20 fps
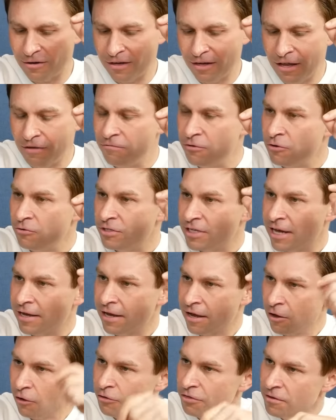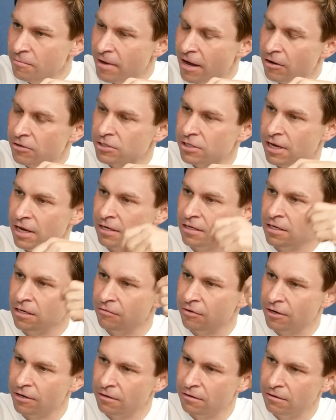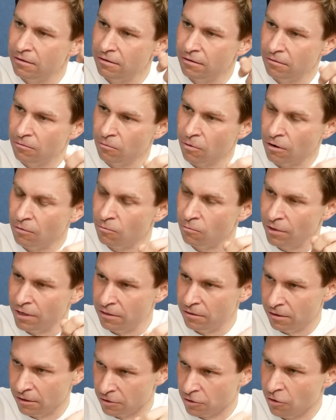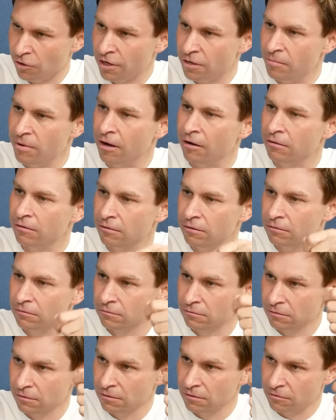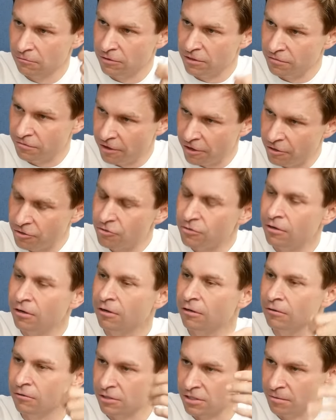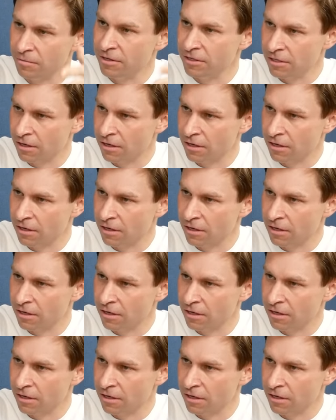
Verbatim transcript: If you take a healthy mouse and give it what we are talking about, resveratrol or some of these